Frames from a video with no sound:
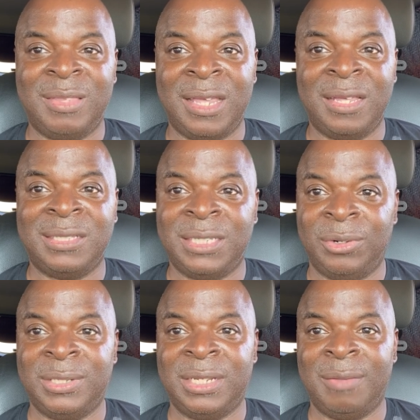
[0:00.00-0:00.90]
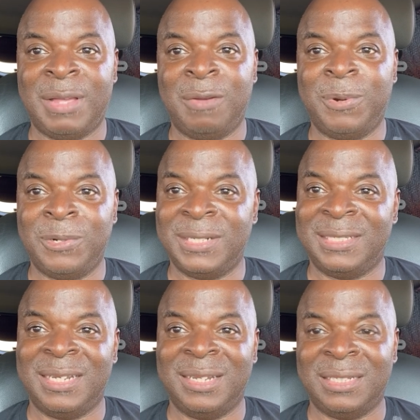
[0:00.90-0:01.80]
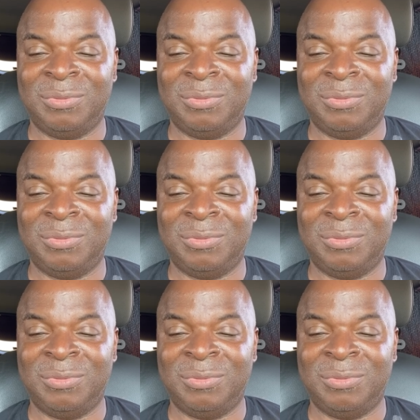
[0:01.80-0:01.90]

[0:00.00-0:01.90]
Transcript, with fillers: think seriously about purchasing this